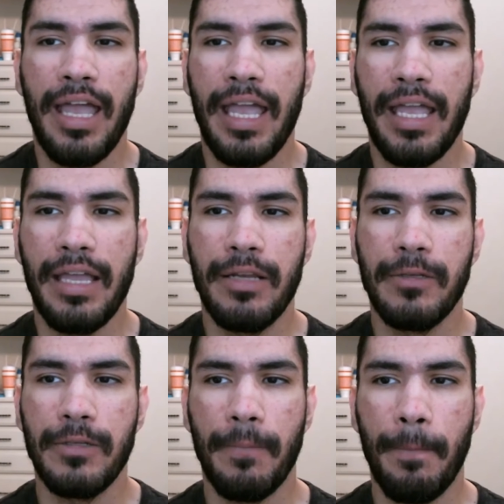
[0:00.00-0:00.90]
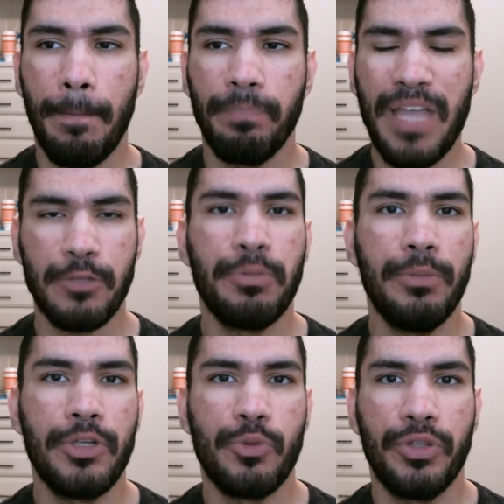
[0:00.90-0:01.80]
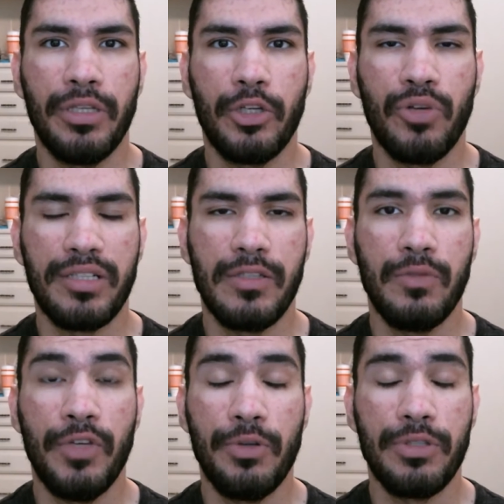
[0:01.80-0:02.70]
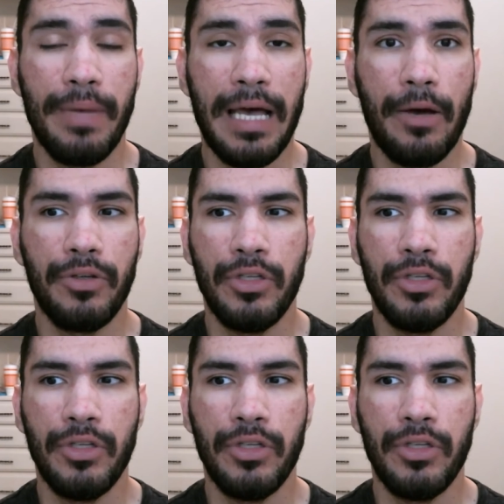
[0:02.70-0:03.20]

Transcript: And that's pretty much what the crux of this video is about.